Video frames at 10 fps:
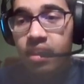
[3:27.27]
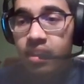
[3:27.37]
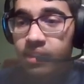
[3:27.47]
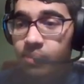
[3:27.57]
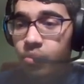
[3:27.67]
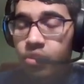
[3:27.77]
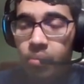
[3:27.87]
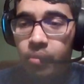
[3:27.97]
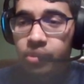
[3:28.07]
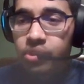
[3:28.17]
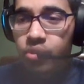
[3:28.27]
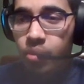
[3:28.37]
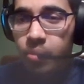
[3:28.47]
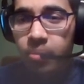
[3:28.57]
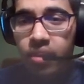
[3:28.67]
He's their most
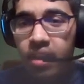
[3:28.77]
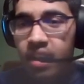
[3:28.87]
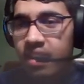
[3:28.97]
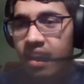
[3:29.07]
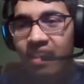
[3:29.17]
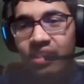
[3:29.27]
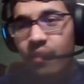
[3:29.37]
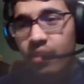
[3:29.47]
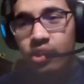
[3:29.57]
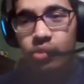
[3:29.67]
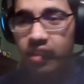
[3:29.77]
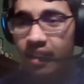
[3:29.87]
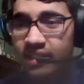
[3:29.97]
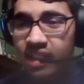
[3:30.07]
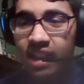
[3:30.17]
notable player. And yeah, I think for this one,
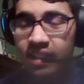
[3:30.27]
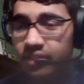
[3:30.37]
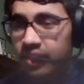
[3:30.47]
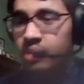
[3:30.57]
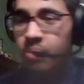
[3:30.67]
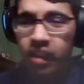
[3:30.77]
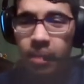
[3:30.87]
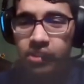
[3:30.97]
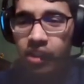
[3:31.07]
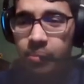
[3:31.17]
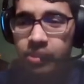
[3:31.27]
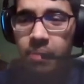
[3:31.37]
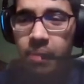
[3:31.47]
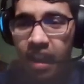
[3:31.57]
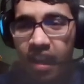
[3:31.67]
guys, this might come as an upset,
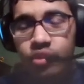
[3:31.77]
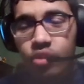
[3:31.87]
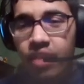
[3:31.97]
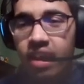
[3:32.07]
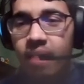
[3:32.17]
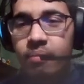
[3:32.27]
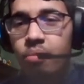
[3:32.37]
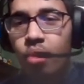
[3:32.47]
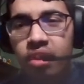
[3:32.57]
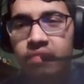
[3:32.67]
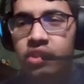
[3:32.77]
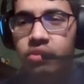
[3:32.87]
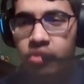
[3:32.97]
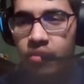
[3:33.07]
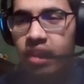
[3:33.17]
but I have Servette. I've been more convinced of
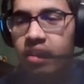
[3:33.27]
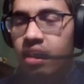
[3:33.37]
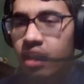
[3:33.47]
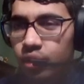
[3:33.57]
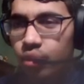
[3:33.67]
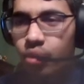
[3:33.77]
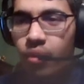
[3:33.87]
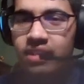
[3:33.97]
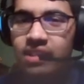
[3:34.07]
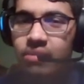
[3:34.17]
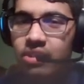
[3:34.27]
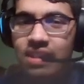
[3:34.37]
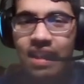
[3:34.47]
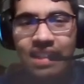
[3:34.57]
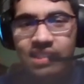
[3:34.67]
Servette. Ludogorets, I'm just
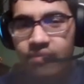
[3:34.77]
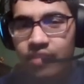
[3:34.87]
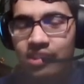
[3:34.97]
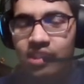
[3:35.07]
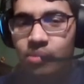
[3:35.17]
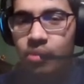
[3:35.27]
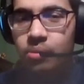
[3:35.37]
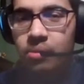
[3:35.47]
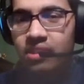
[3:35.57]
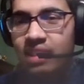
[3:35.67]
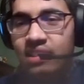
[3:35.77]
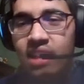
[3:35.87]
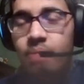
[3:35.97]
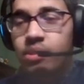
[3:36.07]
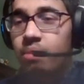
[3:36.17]
not as convinced as much because at
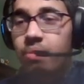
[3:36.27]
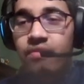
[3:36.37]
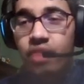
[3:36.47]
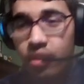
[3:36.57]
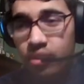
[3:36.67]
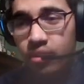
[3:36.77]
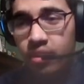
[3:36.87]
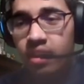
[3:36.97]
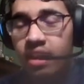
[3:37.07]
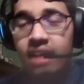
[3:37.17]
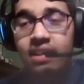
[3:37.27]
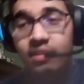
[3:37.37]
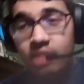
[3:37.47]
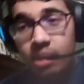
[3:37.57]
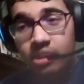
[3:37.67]
times they can play very good and at
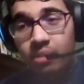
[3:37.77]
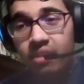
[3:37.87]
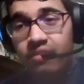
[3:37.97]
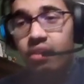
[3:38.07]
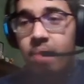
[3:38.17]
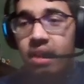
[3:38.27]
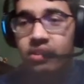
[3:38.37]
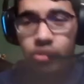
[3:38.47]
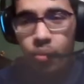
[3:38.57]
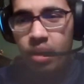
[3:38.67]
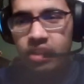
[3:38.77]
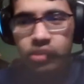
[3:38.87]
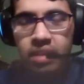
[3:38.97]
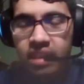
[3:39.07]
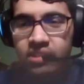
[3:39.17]
times they can play very bad. So they're way too
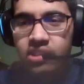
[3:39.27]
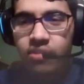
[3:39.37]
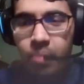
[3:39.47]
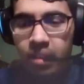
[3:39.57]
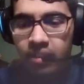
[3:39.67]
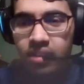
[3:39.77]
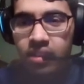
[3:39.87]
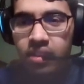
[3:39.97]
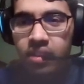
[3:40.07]
inconsistent for my liking.